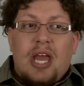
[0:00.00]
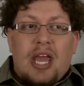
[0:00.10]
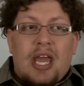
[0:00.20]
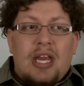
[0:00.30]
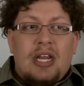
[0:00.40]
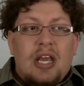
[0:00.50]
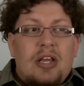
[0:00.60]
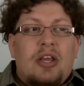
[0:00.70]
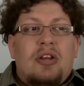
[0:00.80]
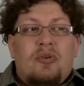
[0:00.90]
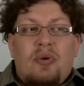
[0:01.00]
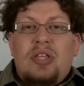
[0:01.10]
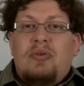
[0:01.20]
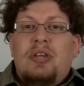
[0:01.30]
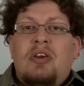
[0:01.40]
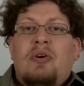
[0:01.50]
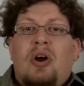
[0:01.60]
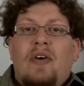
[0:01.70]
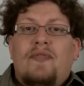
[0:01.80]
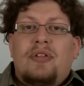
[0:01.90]
and during their year in
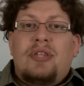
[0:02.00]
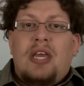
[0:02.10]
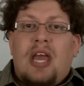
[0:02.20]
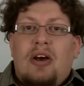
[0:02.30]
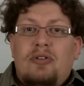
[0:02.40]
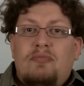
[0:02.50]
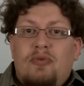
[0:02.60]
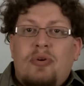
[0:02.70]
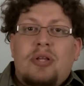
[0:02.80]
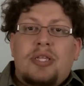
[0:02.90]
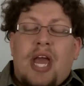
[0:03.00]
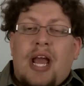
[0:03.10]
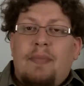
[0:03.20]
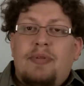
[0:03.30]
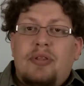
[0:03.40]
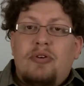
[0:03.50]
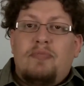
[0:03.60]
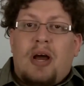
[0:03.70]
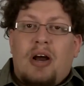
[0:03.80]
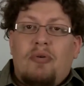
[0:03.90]
office, they held more or less absolute
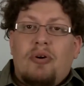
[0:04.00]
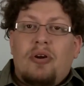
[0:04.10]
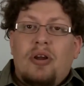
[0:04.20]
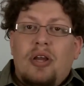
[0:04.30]
power